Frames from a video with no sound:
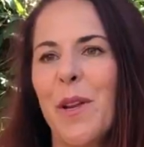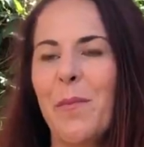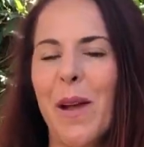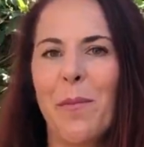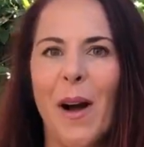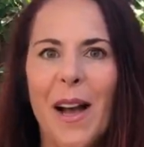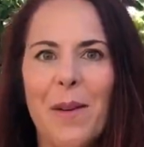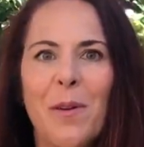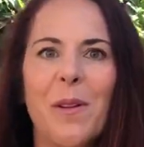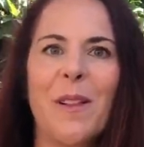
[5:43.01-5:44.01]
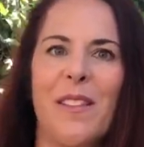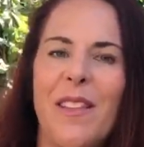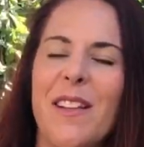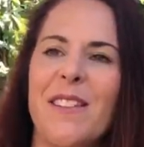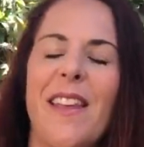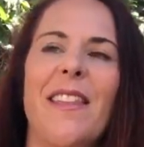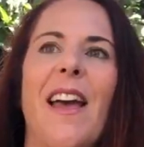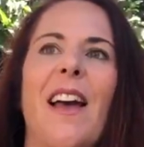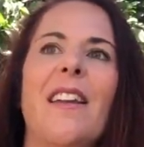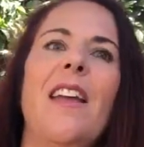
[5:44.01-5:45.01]
my Bible and things like
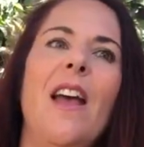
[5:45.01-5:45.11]
that,